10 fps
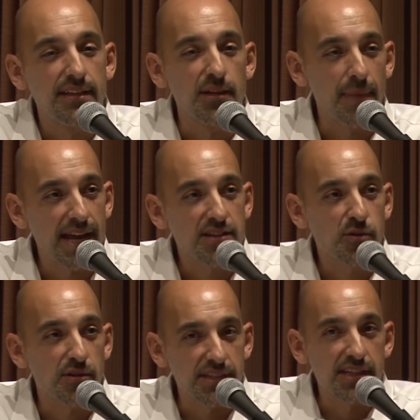They're mass
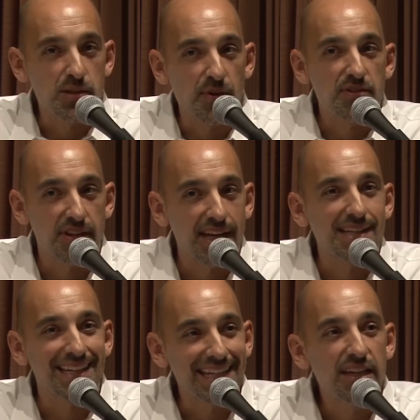torts. Each person
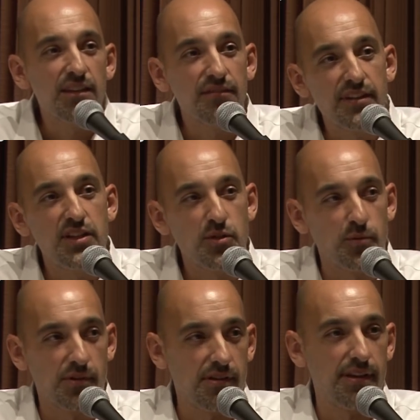has an
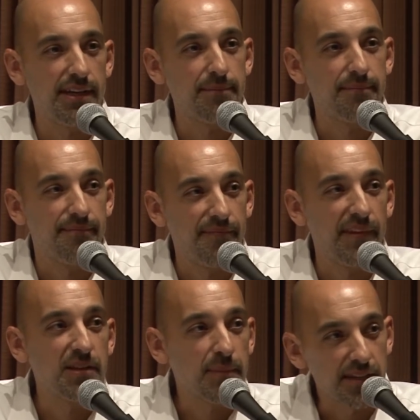individual claim,
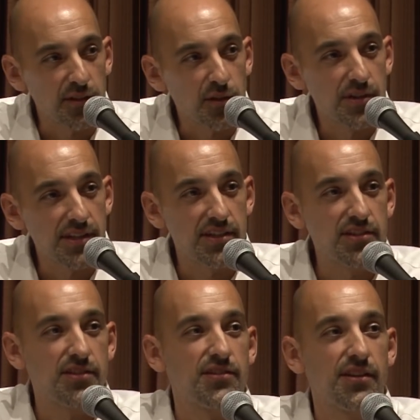and you make your own
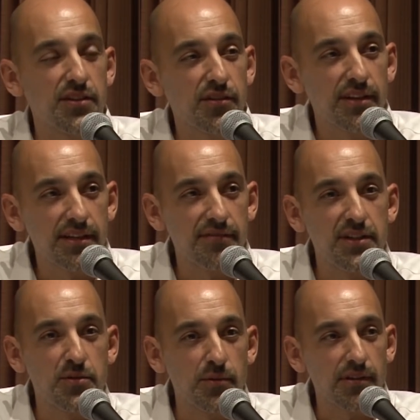decisions on your
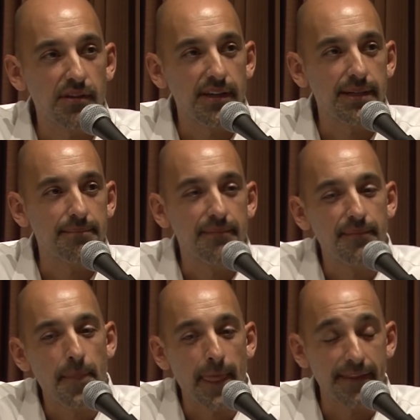individual claim.
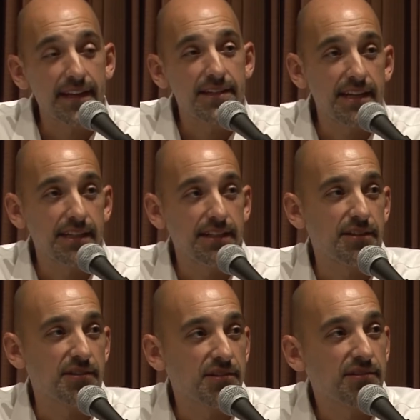And they take
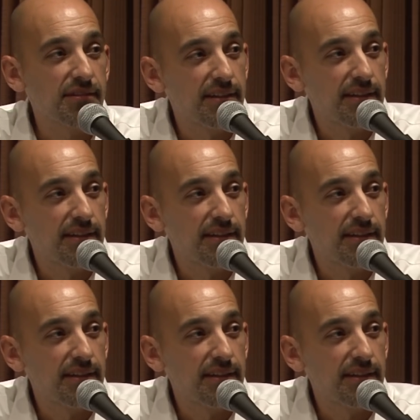years.